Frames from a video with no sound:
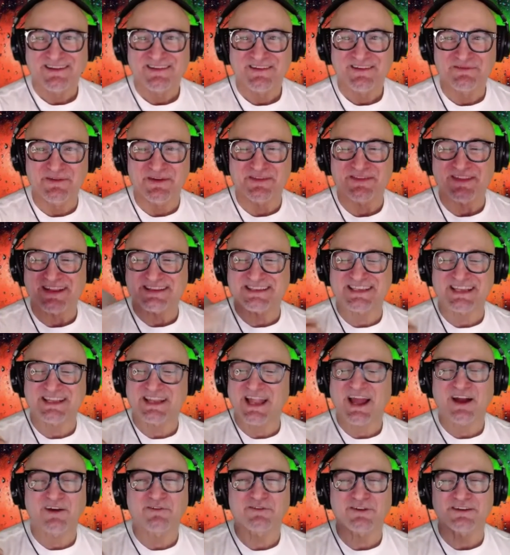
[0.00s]
when they said,
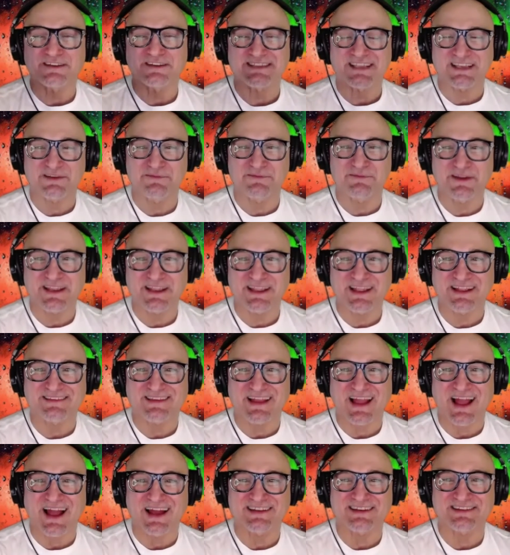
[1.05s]
hold on a second, we, it's
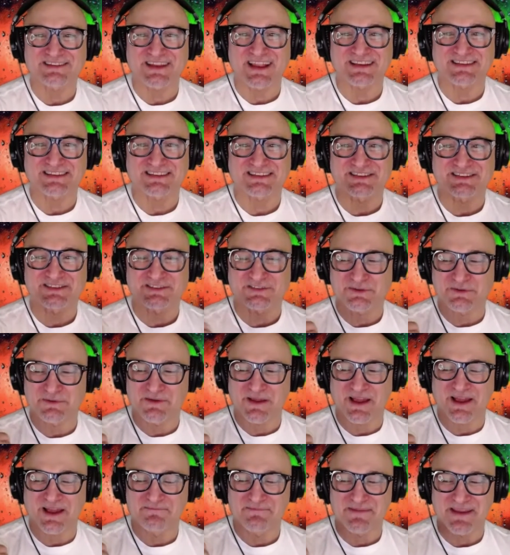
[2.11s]
harder to actually do
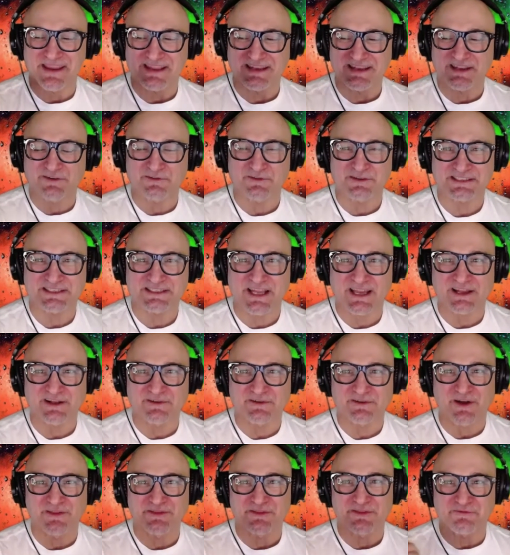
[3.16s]
a meeting or a sale
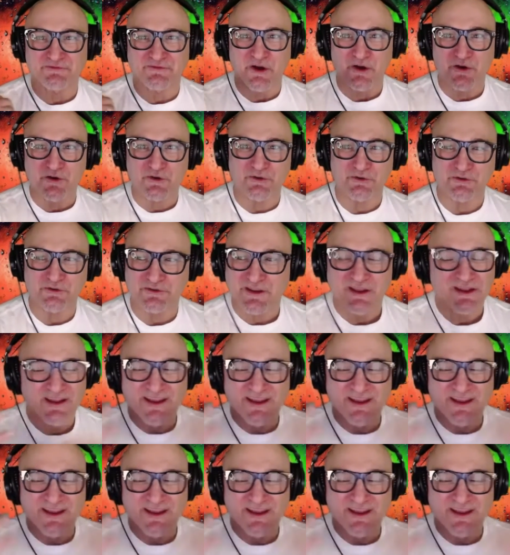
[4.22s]
on the phone.